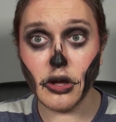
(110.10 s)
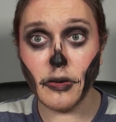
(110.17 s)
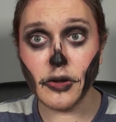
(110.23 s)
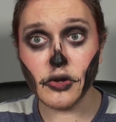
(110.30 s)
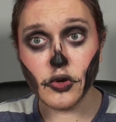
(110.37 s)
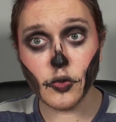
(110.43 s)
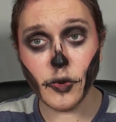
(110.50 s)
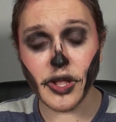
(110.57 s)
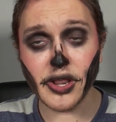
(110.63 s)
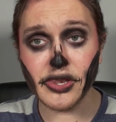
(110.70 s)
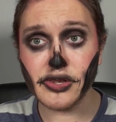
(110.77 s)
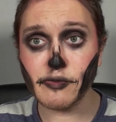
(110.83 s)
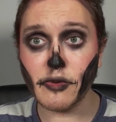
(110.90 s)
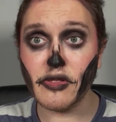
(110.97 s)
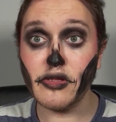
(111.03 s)
queens,
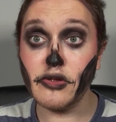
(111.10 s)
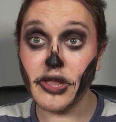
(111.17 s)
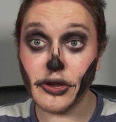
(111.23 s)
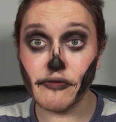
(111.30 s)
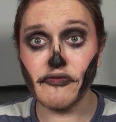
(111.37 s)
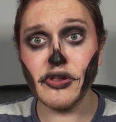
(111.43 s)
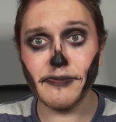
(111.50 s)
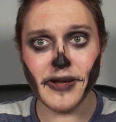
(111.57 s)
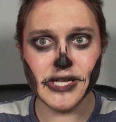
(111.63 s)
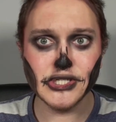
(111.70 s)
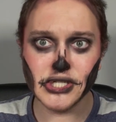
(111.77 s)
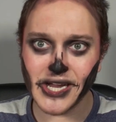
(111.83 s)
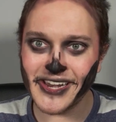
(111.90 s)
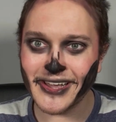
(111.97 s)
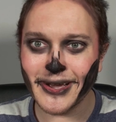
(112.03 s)
interviewed by
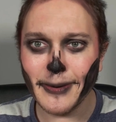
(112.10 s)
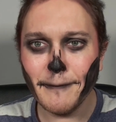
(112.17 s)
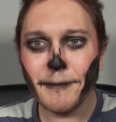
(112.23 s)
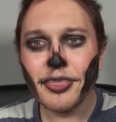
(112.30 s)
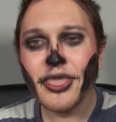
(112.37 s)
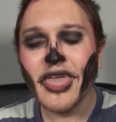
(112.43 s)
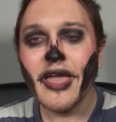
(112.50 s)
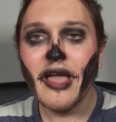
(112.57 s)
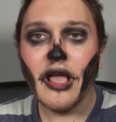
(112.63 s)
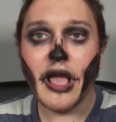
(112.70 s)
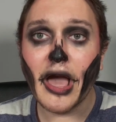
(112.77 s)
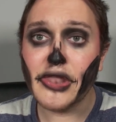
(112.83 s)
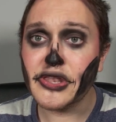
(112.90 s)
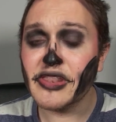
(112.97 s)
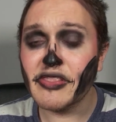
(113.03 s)
Jada,
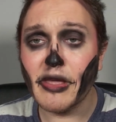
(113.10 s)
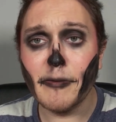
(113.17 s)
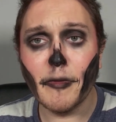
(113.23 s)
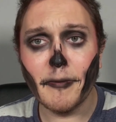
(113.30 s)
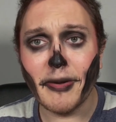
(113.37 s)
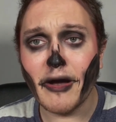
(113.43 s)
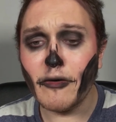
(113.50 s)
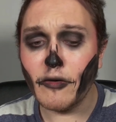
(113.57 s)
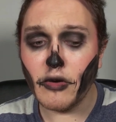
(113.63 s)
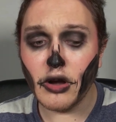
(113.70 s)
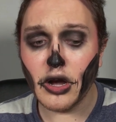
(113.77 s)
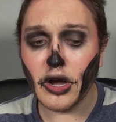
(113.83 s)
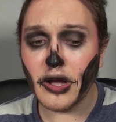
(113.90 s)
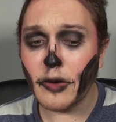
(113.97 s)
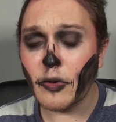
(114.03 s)
asking them about
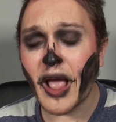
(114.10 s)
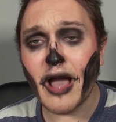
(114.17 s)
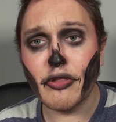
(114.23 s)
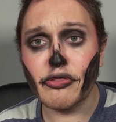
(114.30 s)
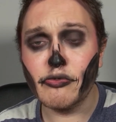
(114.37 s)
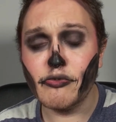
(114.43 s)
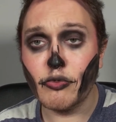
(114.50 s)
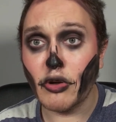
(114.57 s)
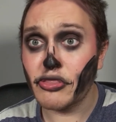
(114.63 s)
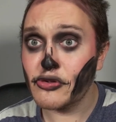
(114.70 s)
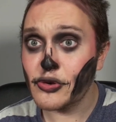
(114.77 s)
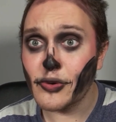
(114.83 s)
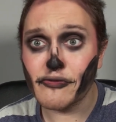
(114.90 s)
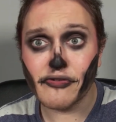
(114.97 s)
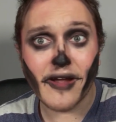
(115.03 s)
what they're
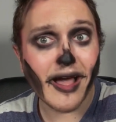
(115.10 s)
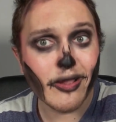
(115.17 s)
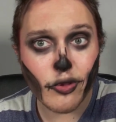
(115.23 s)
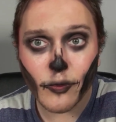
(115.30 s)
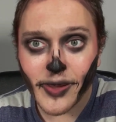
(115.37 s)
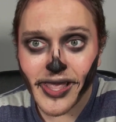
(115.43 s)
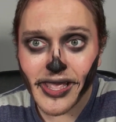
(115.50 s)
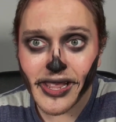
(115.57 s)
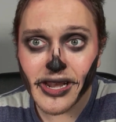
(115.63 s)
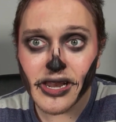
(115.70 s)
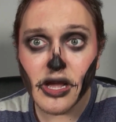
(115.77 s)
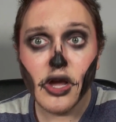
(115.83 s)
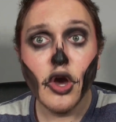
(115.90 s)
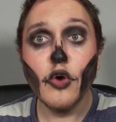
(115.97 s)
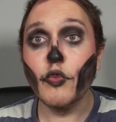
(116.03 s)
doing for Halloween,
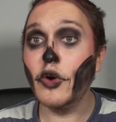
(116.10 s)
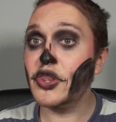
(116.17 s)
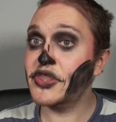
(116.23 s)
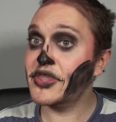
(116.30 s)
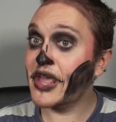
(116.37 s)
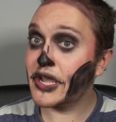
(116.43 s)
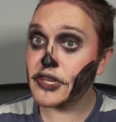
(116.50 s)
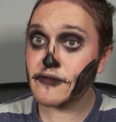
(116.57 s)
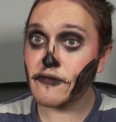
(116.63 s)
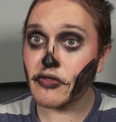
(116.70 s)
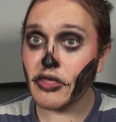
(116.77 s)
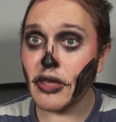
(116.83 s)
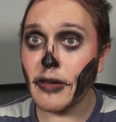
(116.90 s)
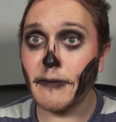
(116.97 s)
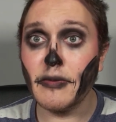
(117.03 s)
what's next for
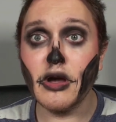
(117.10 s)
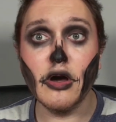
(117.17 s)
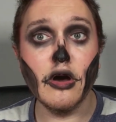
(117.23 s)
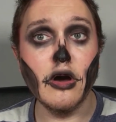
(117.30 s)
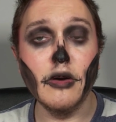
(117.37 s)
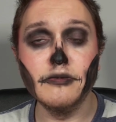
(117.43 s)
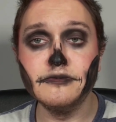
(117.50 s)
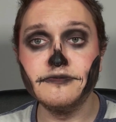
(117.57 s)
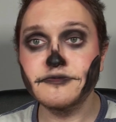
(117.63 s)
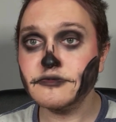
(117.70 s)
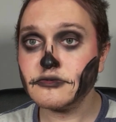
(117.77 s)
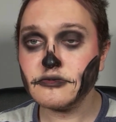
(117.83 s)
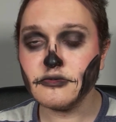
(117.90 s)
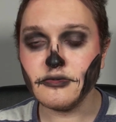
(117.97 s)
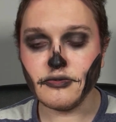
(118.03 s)
them,
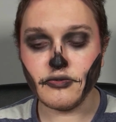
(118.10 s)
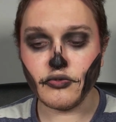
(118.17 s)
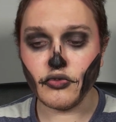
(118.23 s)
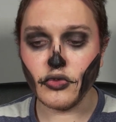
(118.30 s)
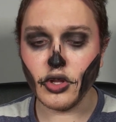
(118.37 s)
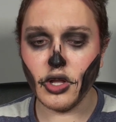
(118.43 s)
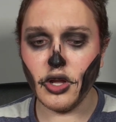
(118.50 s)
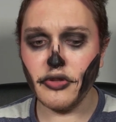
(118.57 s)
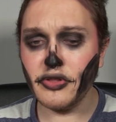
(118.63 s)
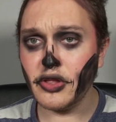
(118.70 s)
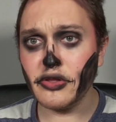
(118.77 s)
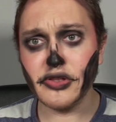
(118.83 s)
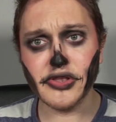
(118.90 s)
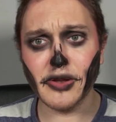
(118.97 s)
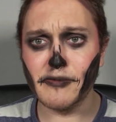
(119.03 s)

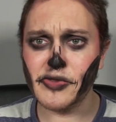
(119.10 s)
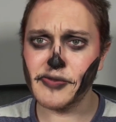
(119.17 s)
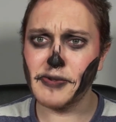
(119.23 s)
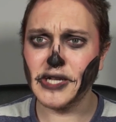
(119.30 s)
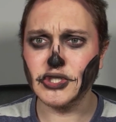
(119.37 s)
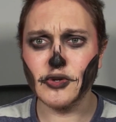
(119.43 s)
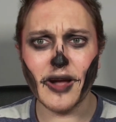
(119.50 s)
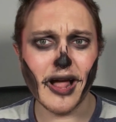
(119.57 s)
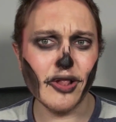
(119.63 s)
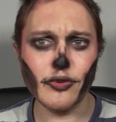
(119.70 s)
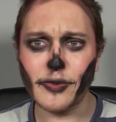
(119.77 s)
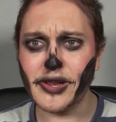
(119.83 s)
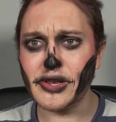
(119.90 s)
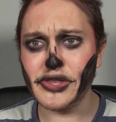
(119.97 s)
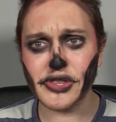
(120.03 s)
some special
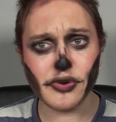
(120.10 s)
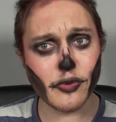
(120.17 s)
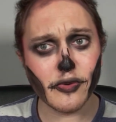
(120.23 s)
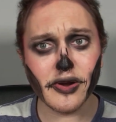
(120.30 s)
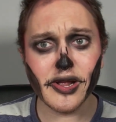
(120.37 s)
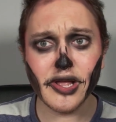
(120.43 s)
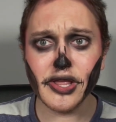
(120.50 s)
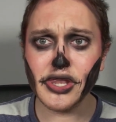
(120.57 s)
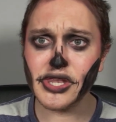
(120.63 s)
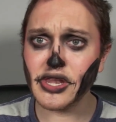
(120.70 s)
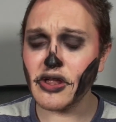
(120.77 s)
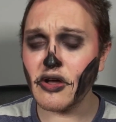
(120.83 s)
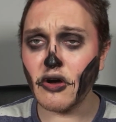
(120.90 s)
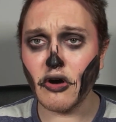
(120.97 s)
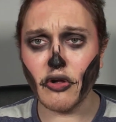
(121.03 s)
Halloween stories,
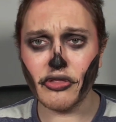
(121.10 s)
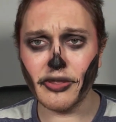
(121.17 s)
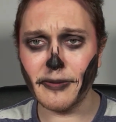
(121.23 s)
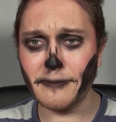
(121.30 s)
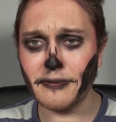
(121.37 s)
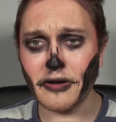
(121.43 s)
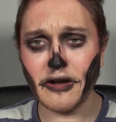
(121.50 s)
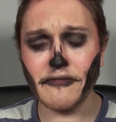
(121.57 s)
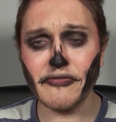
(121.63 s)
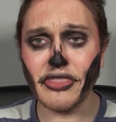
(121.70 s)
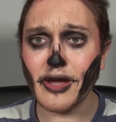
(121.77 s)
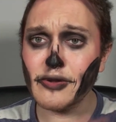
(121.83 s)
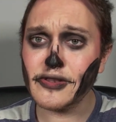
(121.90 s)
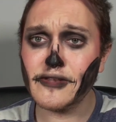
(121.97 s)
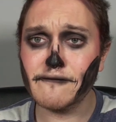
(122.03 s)
all the above. That
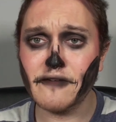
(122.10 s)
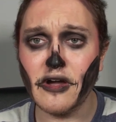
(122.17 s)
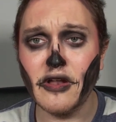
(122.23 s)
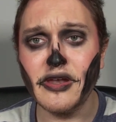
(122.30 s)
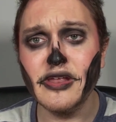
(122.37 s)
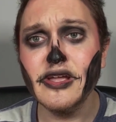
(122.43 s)
was fun.